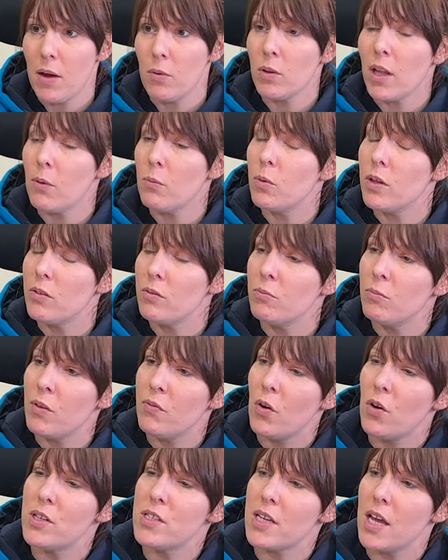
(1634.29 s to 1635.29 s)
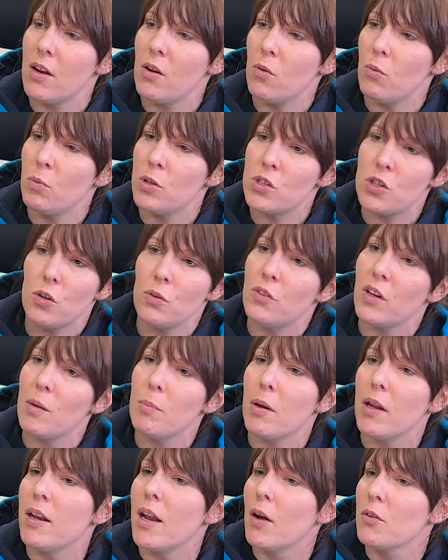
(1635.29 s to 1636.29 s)
Like we we've always said, we're too
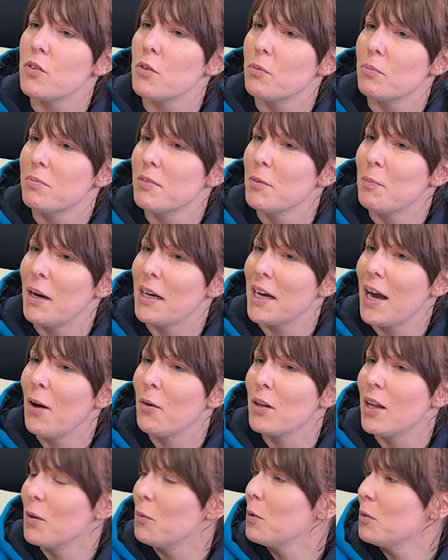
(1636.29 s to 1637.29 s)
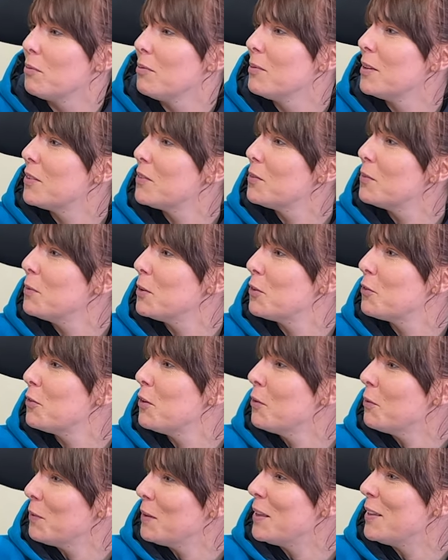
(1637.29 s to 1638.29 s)
deep in now to, to back out. Like we're, we're, we're
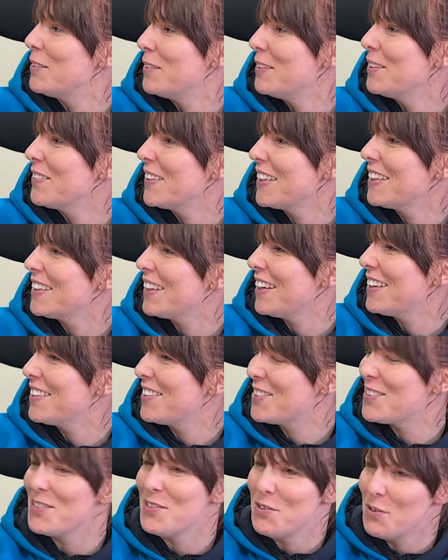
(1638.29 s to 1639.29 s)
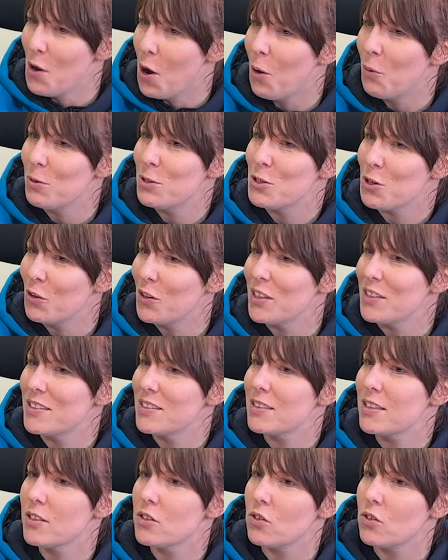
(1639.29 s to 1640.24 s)
screwed. We need to do it. Like there's no choice.